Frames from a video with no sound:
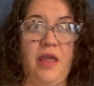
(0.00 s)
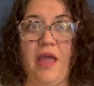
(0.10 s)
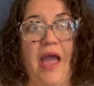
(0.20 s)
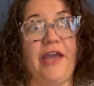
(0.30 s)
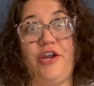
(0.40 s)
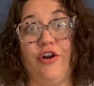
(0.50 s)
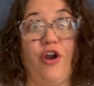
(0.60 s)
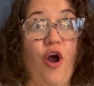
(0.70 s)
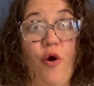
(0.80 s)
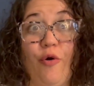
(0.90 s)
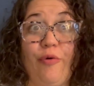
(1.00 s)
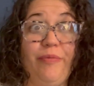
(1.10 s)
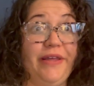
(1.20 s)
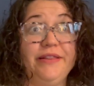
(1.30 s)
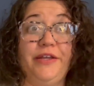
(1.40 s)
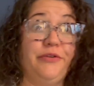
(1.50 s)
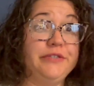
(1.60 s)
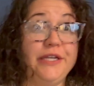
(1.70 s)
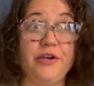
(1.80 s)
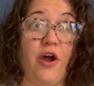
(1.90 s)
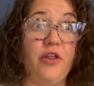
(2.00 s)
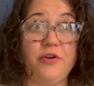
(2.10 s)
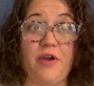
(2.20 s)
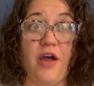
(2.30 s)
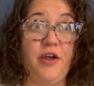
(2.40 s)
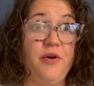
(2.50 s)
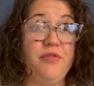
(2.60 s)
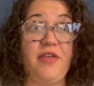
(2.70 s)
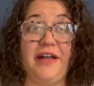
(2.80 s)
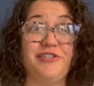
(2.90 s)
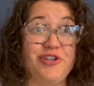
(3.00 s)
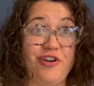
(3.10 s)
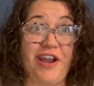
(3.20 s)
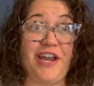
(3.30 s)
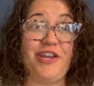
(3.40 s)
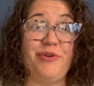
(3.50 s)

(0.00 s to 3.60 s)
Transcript: at your home in Littleton, Colorado, that's great.